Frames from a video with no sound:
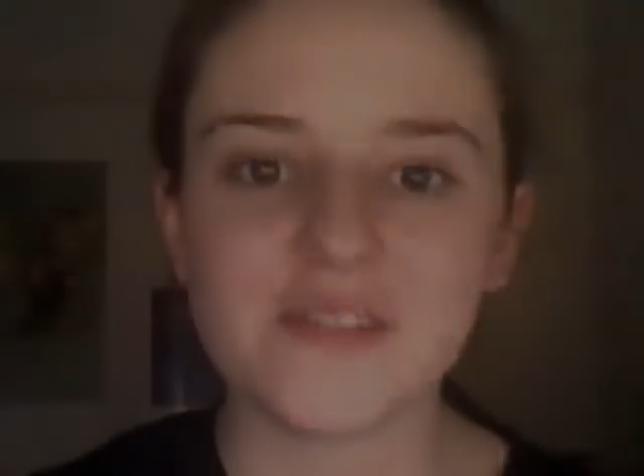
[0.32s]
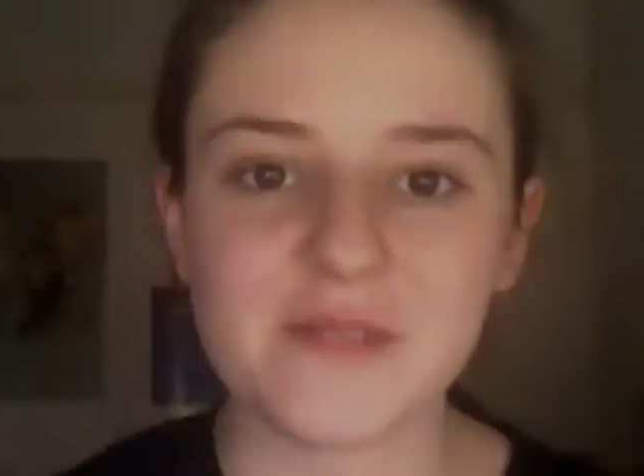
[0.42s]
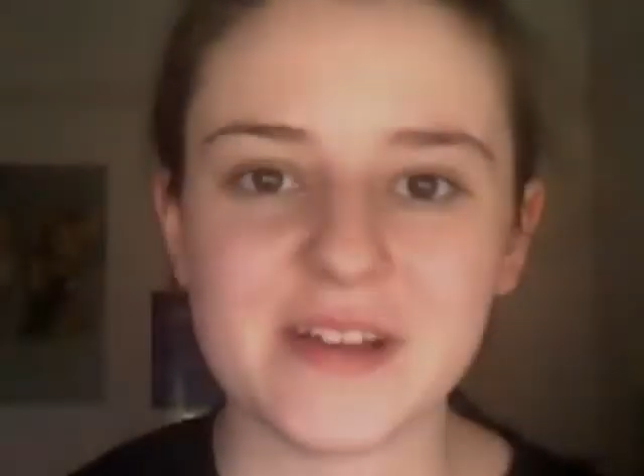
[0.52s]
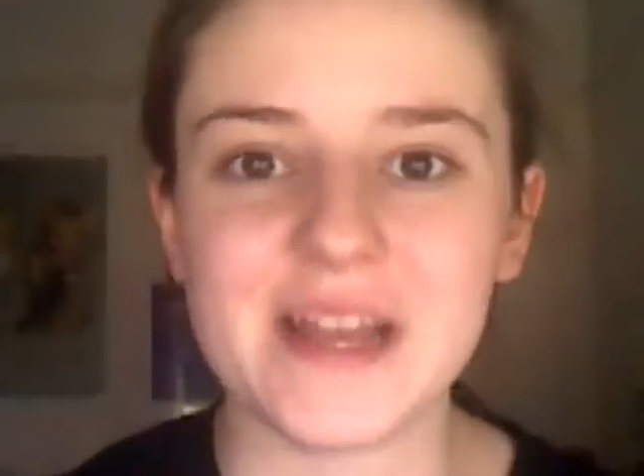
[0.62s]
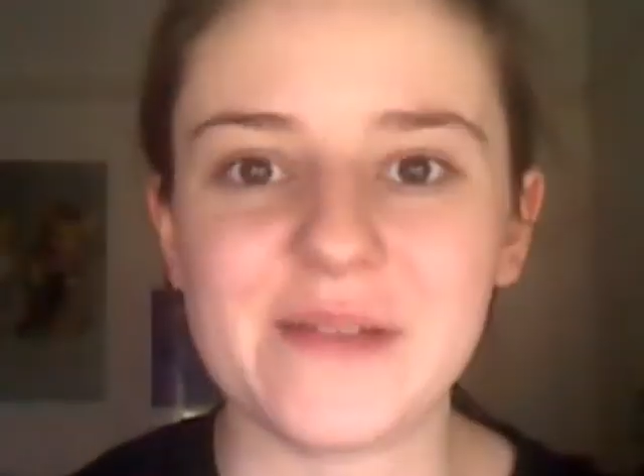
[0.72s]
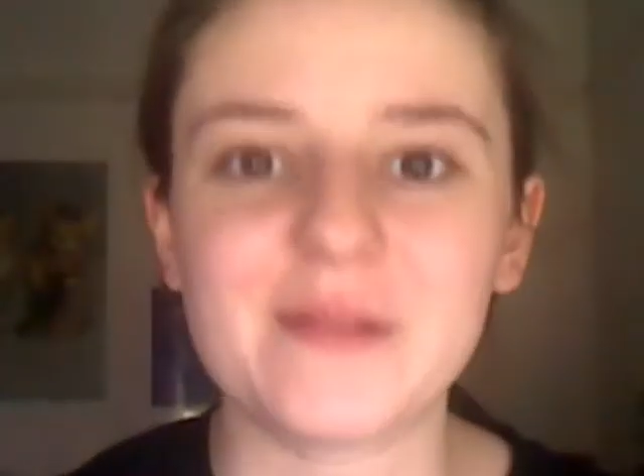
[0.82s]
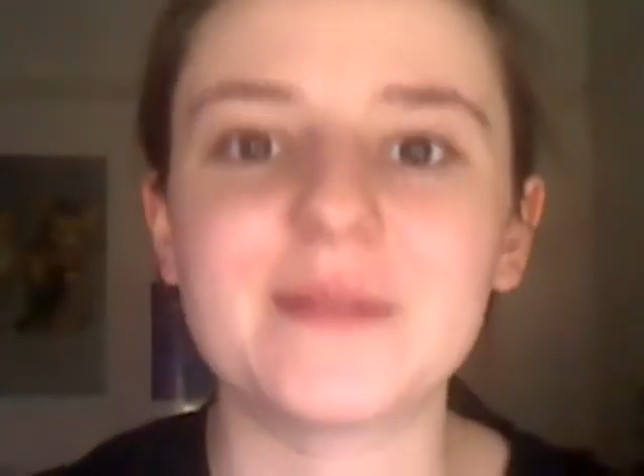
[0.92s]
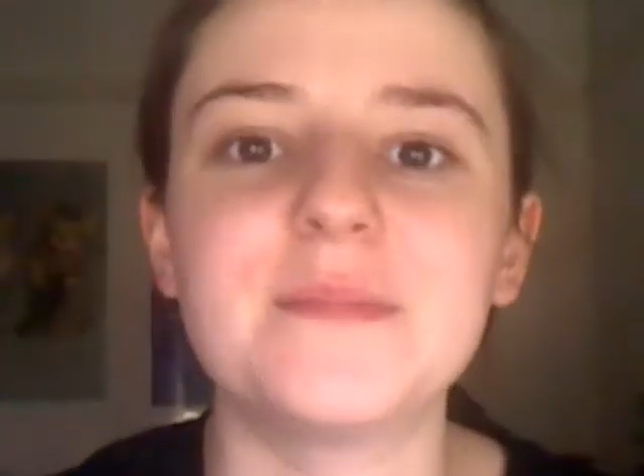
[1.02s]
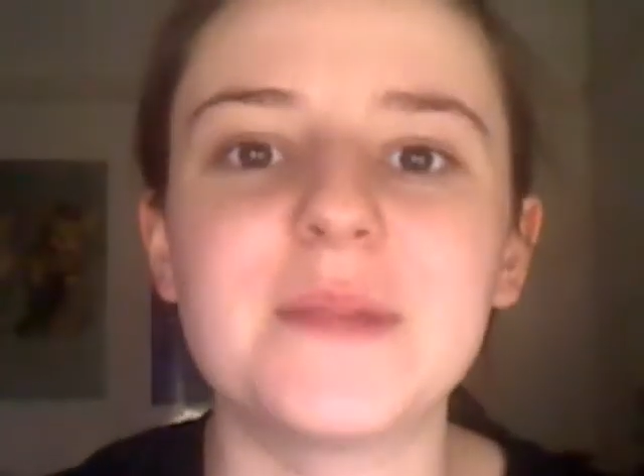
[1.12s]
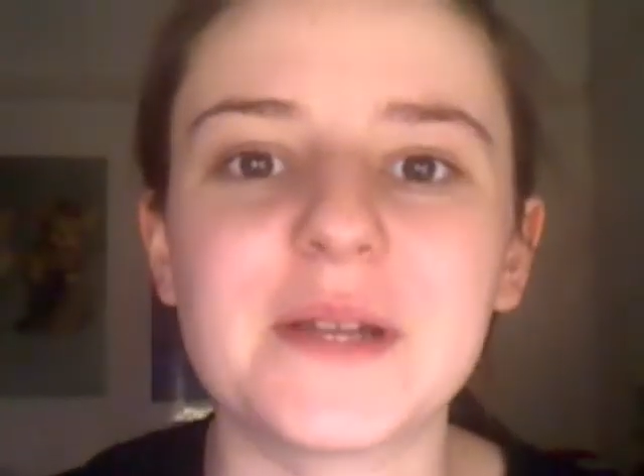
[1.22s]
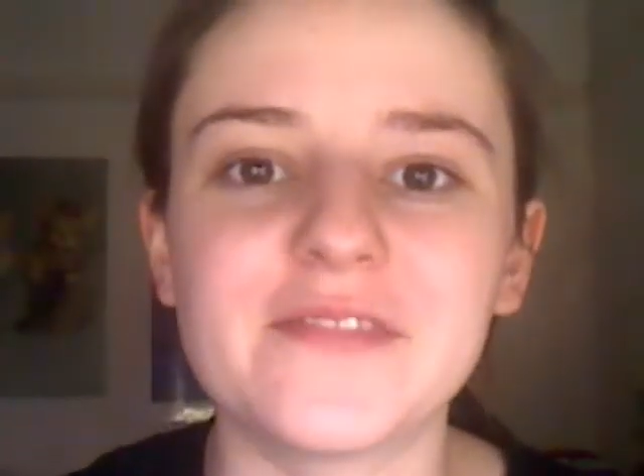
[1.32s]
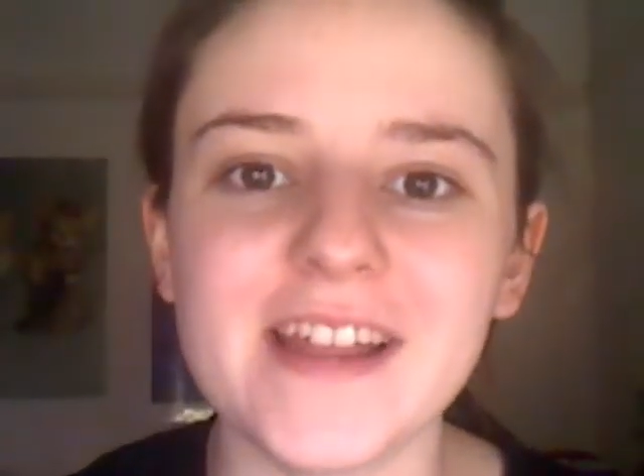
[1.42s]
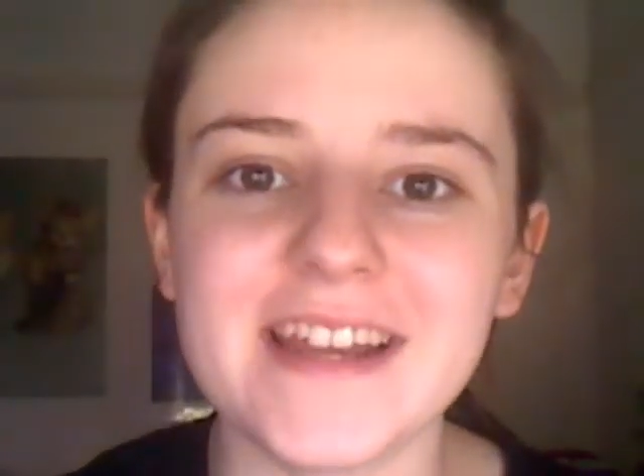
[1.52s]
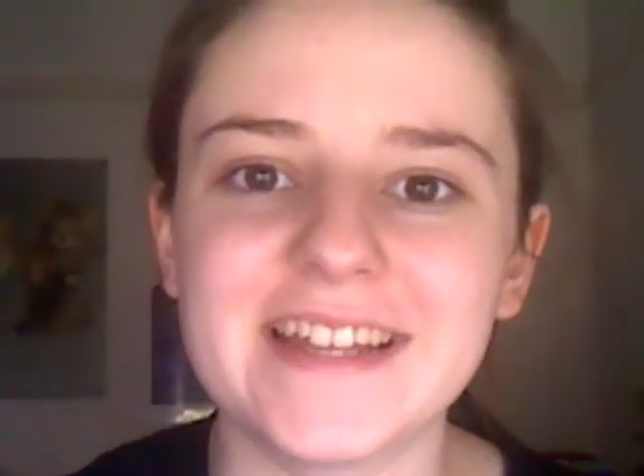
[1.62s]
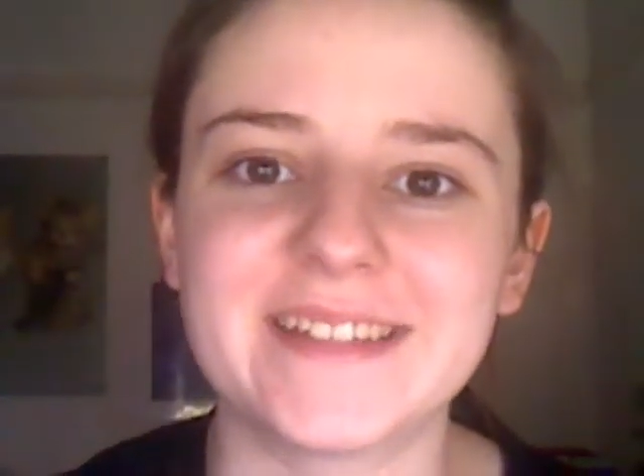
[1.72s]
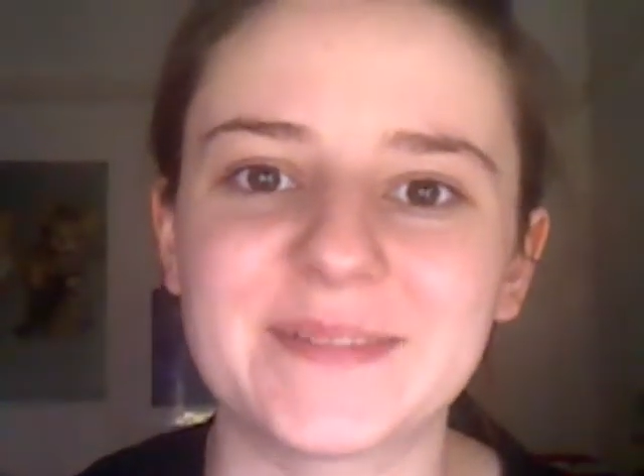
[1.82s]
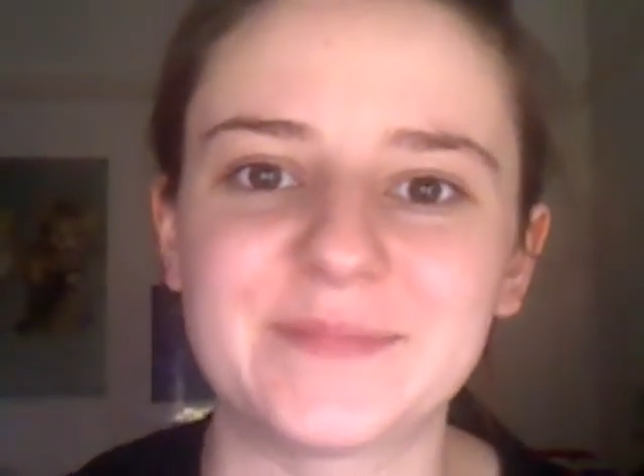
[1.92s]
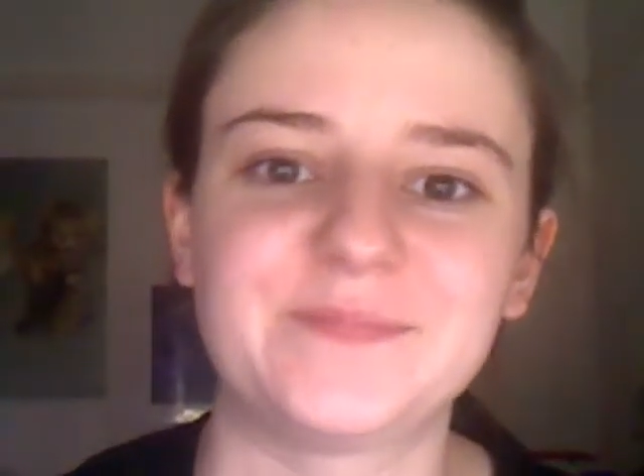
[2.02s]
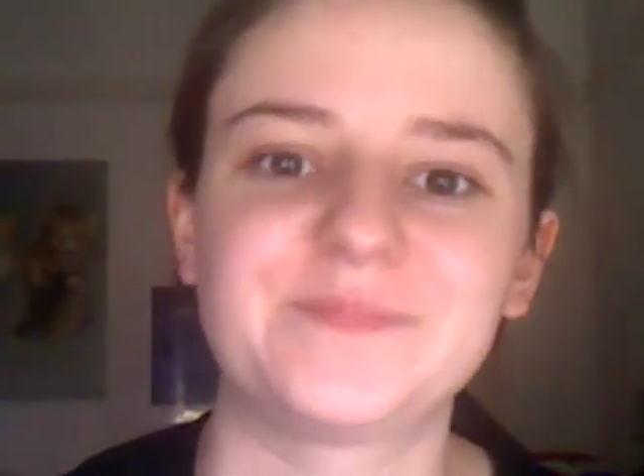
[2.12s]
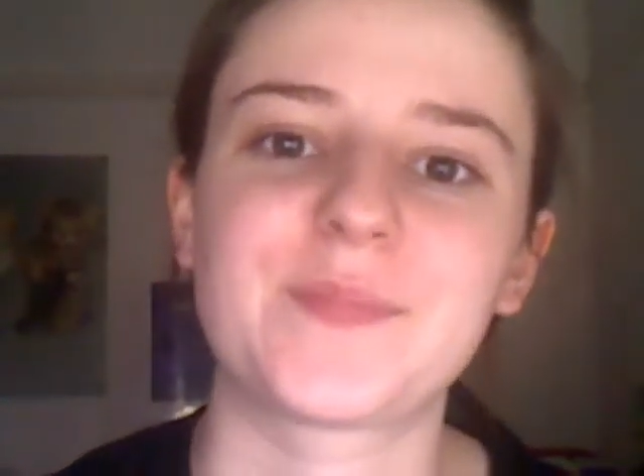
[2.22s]
everyone, and welcome to Makeup Fridays.
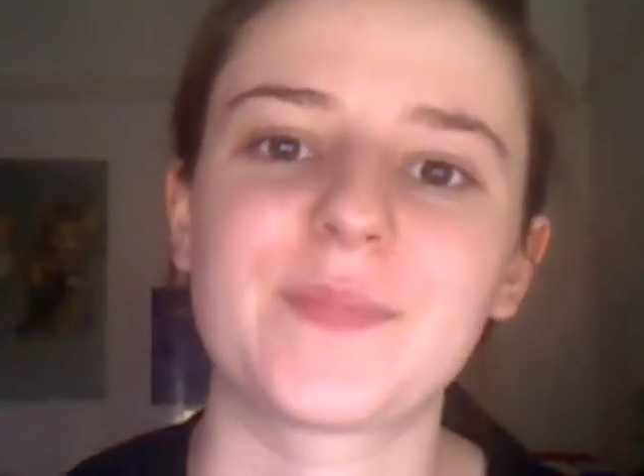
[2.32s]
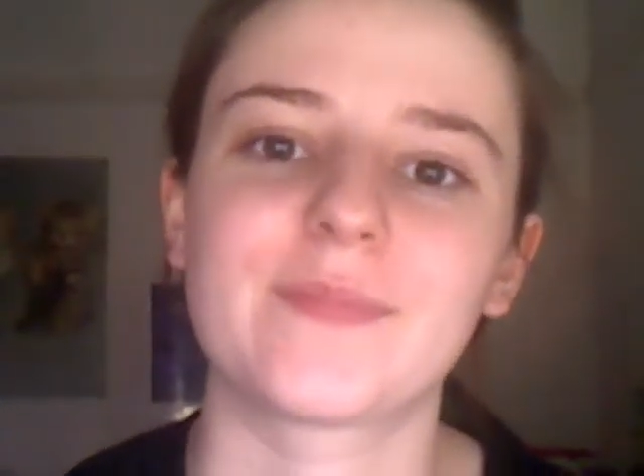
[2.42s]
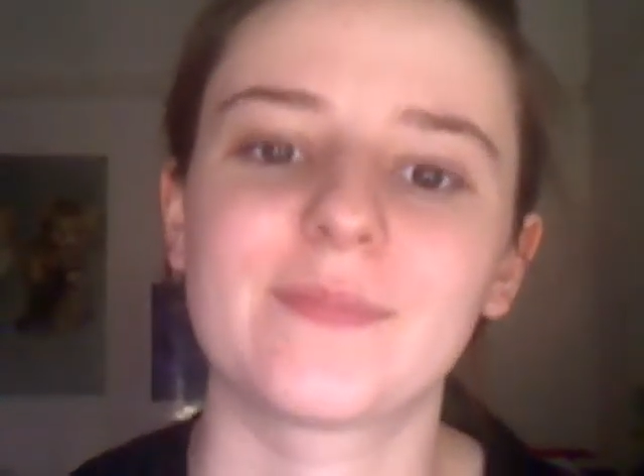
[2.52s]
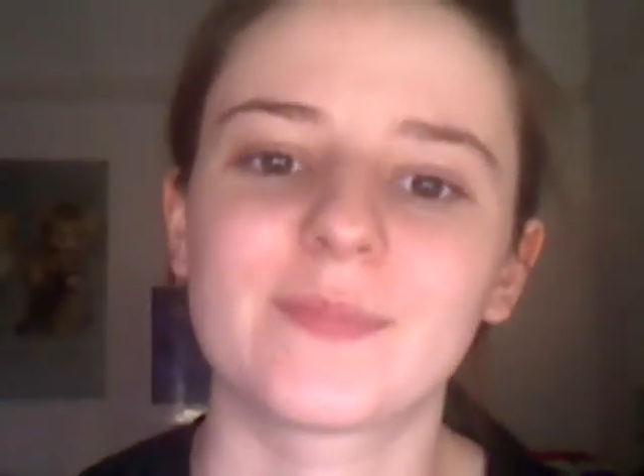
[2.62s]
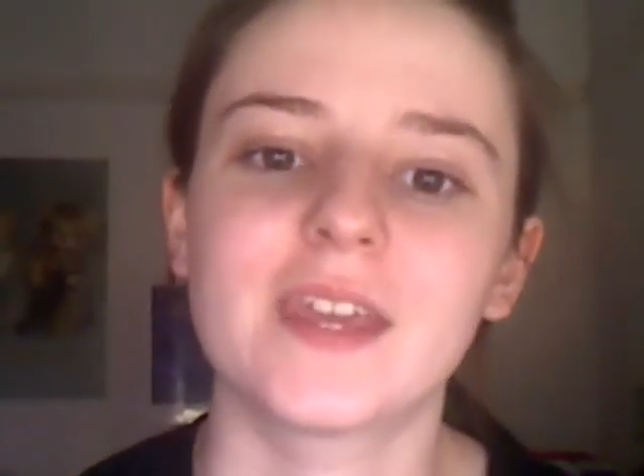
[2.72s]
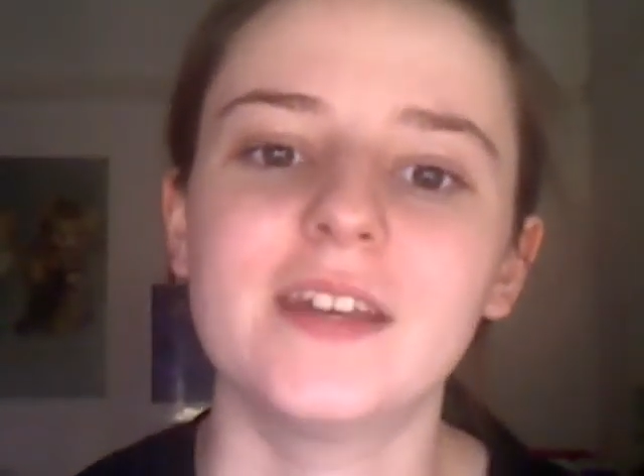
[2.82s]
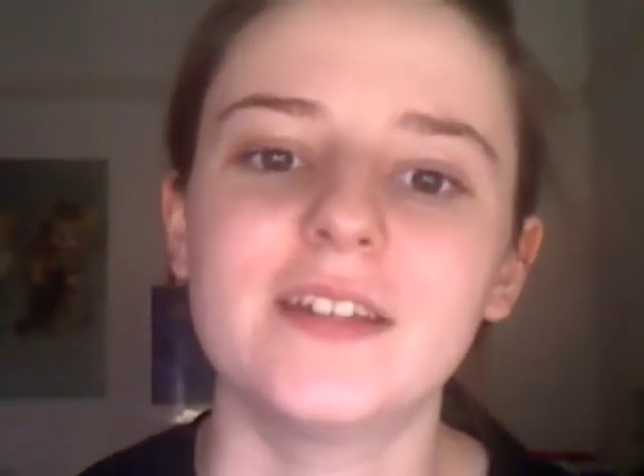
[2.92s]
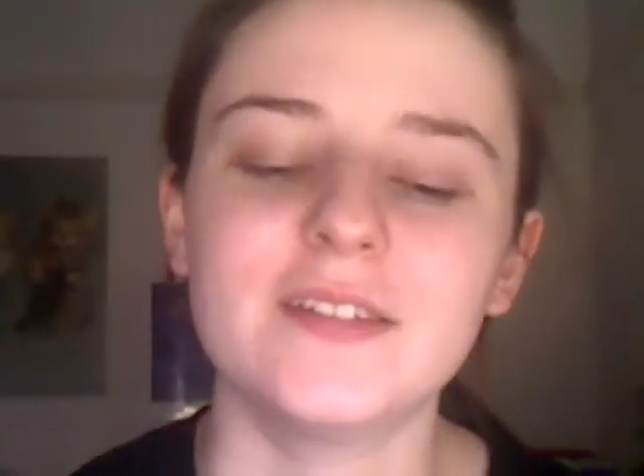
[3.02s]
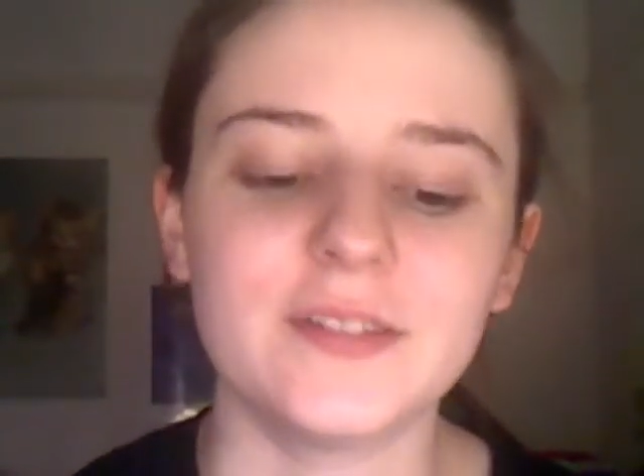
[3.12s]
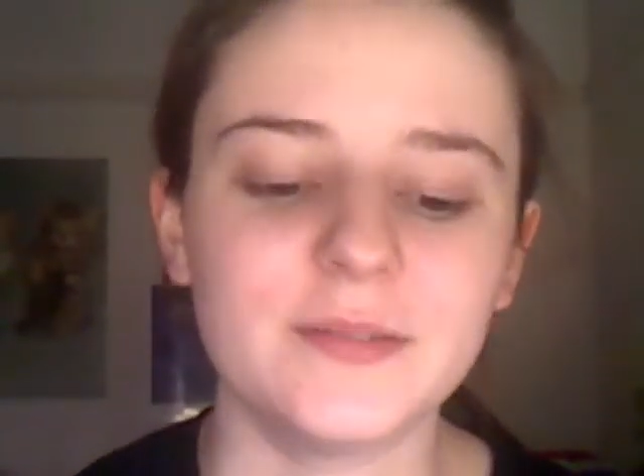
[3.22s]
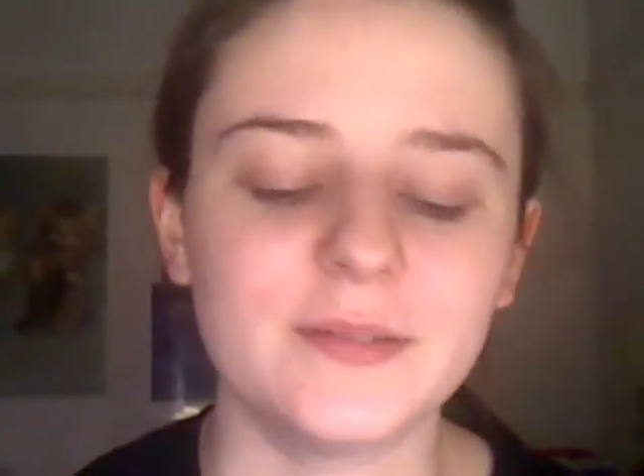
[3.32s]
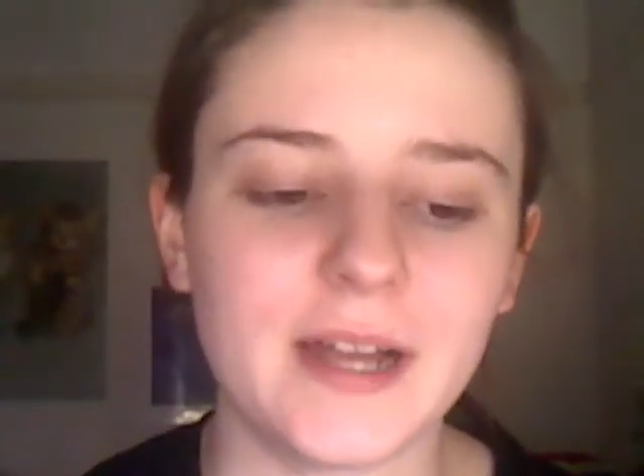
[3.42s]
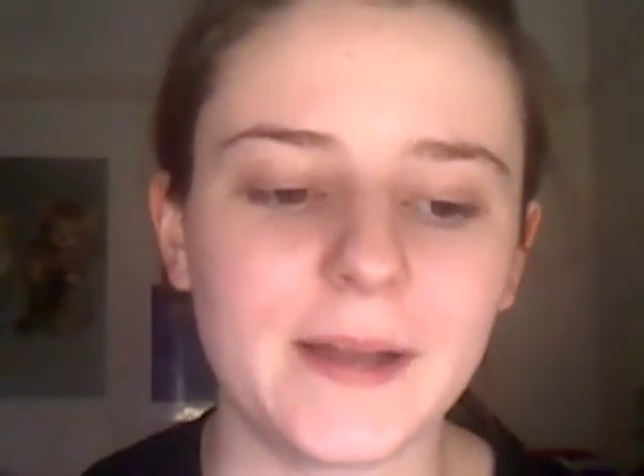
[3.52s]
So,